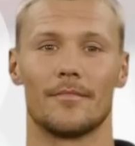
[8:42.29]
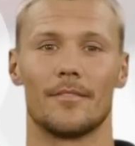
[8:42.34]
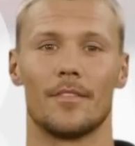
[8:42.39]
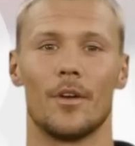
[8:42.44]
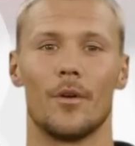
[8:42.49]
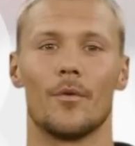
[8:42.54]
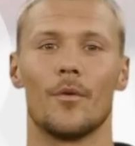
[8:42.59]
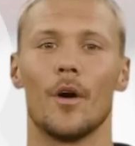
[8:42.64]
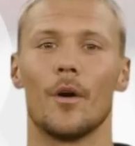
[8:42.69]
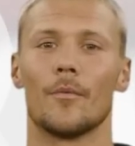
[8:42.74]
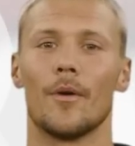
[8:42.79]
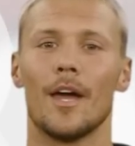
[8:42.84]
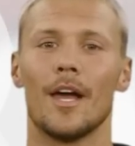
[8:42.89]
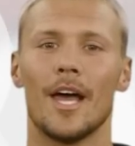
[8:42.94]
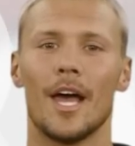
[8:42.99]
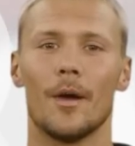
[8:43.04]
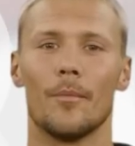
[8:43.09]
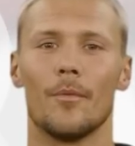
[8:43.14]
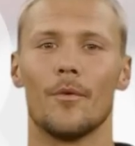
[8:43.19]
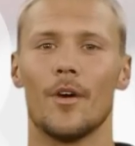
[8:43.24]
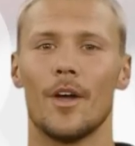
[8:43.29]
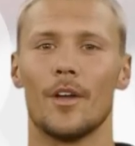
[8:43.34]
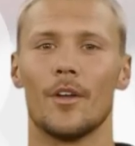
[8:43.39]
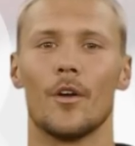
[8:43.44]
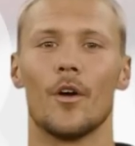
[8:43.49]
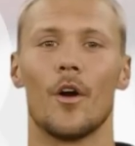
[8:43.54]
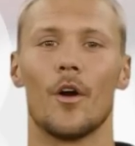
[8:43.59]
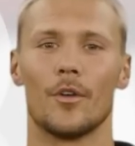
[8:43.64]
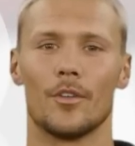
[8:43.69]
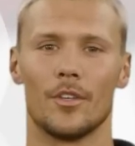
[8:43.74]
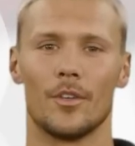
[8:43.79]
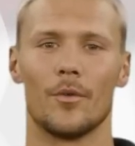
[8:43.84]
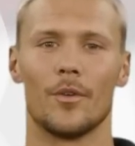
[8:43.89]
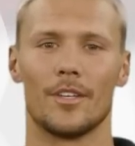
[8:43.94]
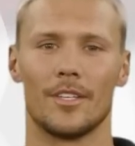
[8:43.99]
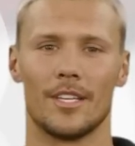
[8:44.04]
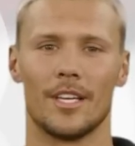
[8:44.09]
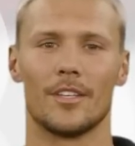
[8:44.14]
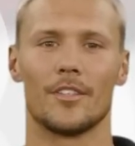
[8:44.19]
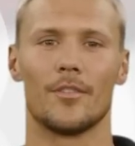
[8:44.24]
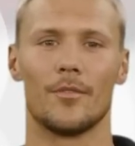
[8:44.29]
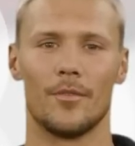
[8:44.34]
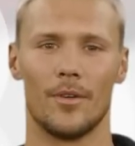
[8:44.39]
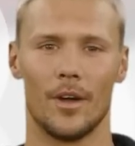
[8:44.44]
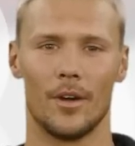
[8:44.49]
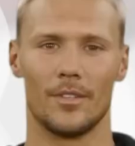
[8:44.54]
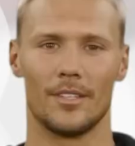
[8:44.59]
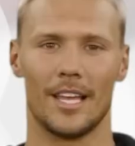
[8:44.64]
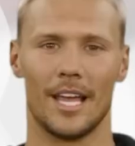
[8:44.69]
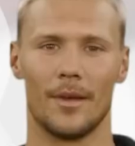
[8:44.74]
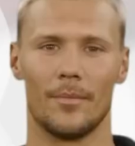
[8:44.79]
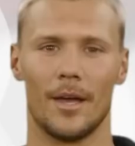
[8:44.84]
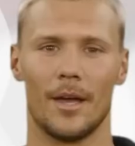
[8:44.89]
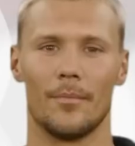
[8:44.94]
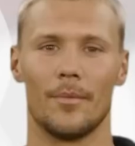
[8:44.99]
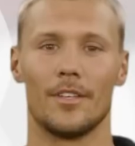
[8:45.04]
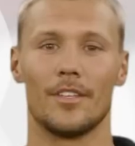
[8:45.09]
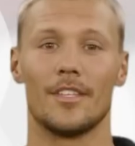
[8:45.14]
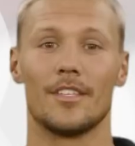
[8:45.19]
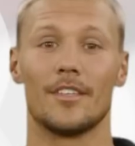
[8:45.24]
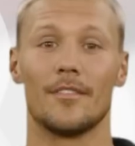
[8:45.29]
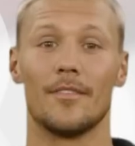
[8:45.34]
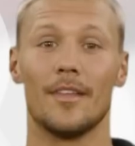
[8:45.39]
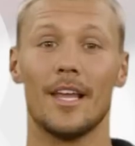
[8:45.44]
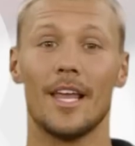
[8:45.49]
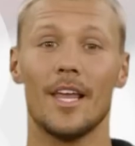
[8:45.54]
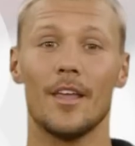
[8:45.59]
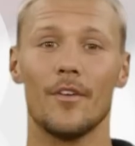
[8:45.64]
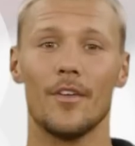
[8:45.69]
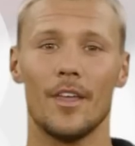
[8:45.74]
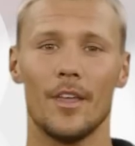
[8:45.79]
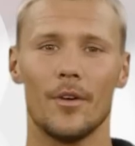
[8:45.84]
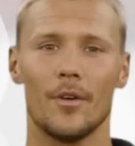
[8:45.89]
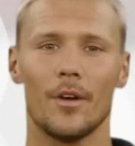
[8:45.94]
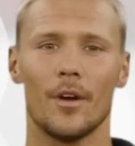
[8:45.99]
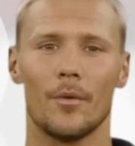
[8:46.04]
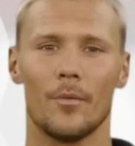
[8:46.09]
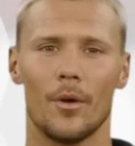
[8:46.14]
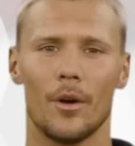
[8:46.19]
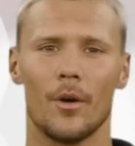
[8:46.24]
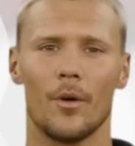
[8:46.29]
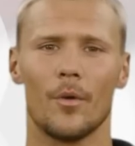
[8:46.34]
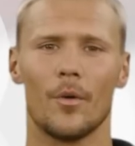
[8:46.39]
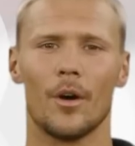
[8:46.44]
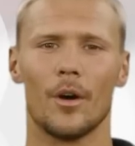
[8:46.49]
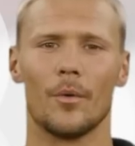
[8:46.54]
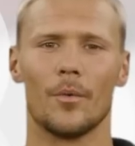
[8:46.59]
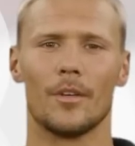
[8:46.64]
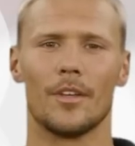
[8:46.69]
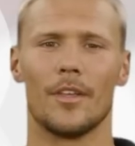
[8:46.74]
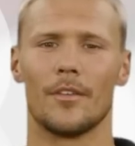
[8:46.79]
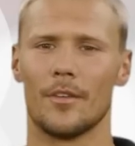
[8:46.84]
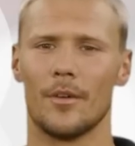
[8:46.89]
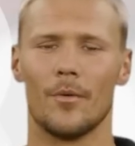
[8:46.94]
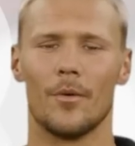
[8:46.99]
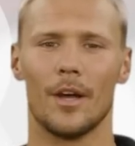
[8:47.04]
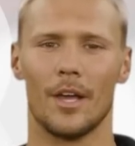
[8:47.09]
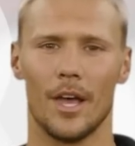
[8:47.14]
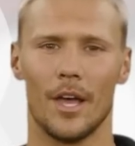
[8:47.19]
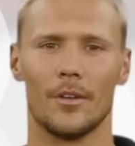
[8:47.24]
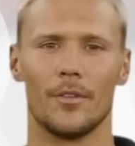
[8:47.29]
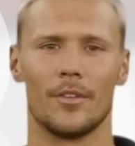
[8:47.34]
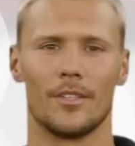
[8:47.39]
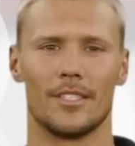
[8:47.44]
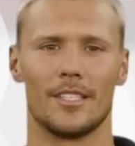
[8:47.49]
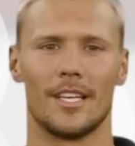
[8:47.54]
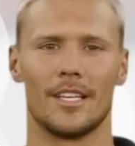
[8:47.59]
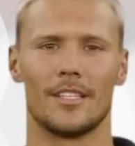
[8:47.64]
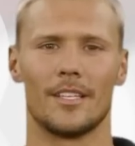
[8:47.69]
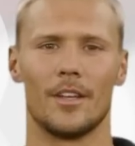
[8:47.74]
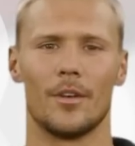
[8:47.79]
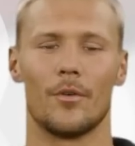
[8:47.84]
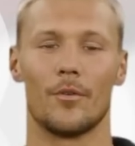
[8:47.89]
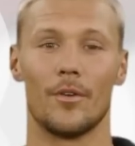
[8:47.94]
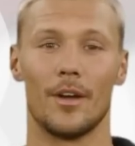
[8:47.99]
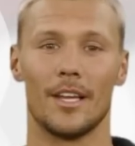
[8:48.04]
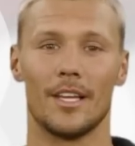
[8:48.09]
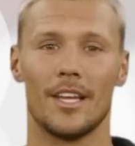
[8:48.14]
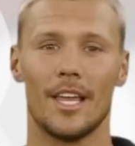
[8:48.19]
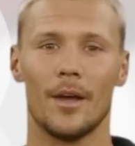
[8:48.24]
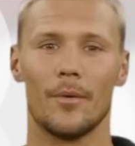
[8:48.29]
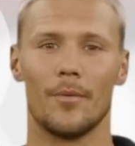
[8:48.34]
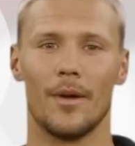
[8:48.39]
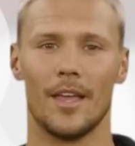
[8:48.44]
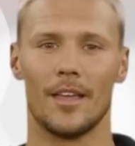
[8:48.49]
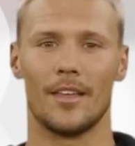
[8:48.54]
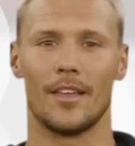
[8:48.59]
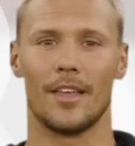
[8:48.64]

The robot operator also receives real-time images of the area recorded with a 360-degree camera,